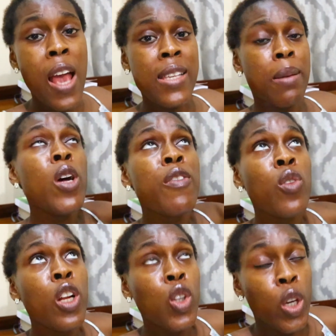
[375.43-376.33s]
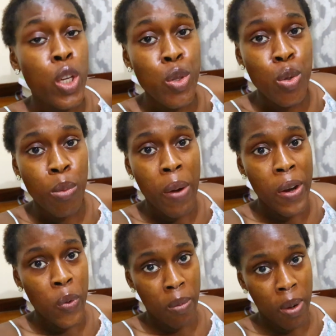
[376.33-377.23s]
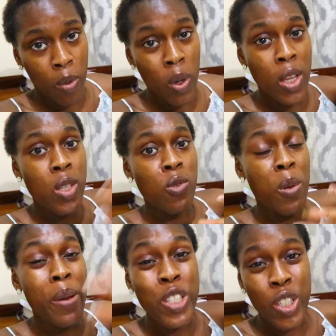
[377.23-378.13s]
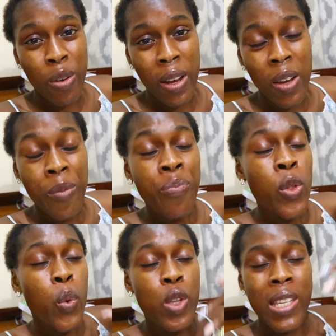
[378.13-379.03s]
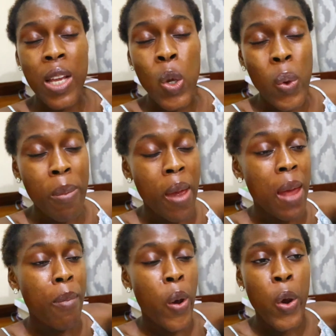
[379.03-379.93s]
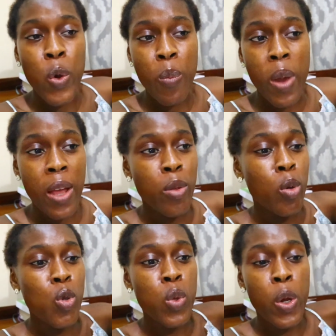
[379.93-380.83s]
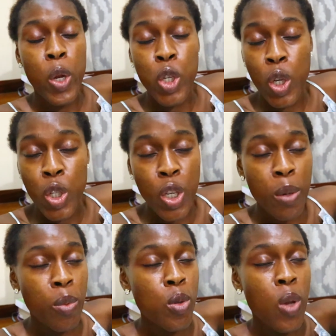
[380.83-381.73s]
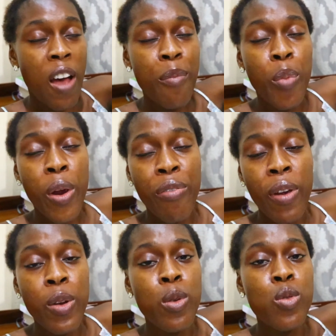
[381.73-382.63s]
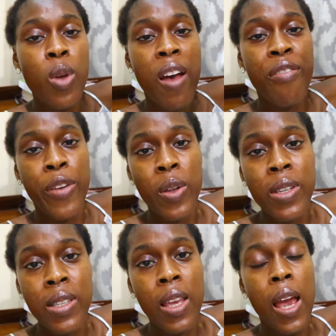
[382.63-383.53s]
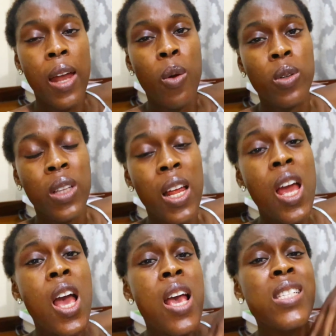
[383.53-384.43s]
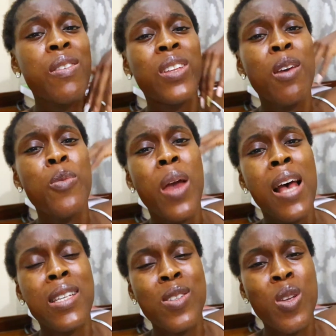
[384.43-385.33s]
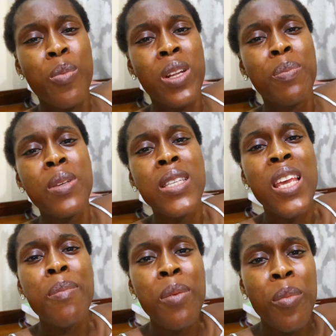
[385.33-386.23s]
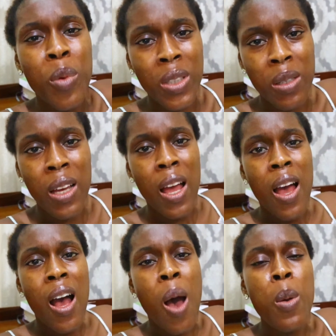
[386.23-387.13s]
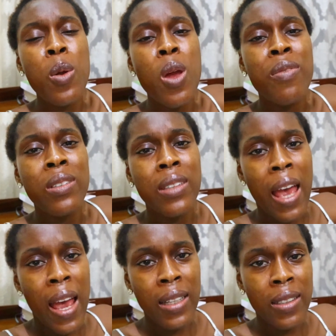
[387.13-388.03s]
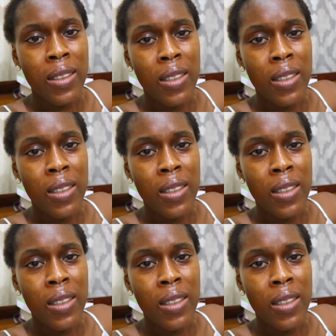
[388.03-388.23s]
I'm not even only talking to married women. I'm talking to women generally. Single women, married women, those in a relationship, those who have boyfriend, those who have fiancé and all that. It's every time you'll be asking somebody, please give me money. Are we not even tired?